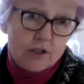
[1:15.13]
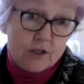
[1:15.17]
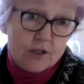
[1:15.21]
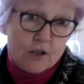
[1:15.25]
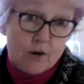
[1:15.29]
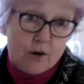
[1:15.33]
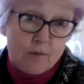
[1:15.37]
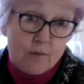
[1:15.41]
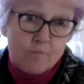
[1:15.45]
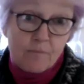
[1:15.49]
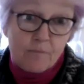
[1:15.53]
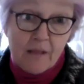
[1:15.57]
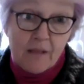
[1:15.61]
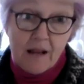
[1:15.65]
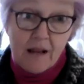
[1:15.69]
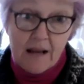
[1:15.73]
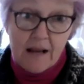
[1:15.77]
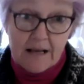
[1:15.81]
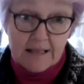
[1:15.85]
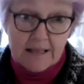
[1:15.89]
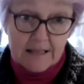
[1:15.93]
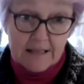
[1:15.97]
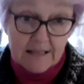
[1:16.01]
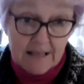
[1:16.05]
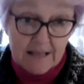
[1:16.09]
So
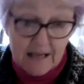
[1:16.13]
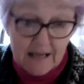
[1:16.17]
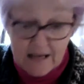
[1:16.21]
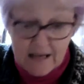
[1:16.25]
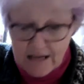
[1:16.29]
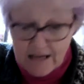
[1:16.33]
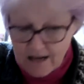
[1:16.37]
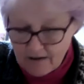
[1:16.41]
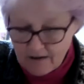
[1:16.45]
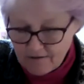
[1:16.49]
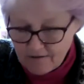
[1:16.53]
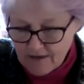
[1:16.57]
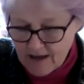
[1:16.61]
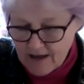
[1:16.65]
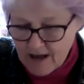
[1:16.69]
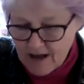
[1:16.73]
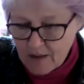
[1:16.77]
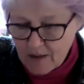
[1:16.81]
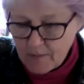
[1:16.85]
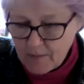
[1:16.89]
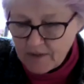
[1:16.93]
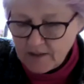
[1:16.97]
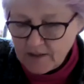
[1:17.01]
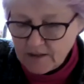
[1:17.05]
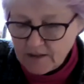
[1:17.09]
let's see if that
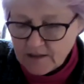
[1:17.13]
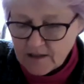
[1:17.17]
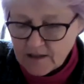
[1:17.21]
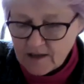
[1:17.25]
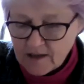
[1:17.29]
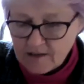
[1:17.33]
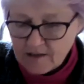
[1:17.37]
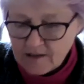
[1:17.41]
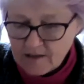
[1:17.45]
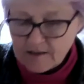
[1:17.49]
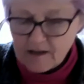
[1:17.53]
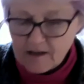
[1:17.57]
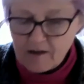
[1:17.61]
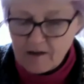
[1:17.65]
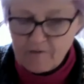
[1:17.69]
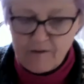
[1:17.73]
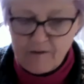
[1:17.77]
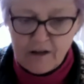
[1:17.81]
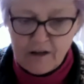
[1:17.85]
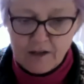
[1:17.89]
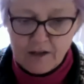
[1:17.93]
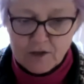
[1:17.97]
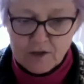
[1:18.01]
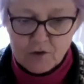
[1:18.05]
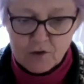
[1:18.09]
happens, and
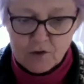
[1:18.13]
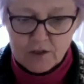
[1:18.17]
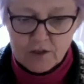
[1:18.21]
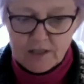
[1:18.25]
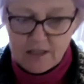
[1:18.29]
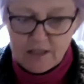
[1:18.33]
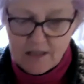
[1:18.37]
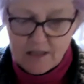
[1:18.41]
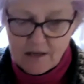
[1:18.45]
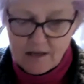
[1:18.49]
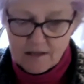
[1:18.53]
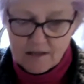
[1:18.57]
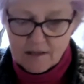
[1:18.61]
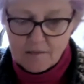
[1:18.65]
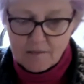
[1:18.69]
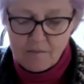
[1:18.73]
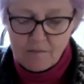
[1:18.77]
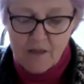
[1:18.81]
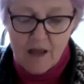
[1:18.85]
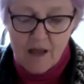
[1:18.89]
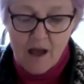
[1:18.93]
fingers crossed it does.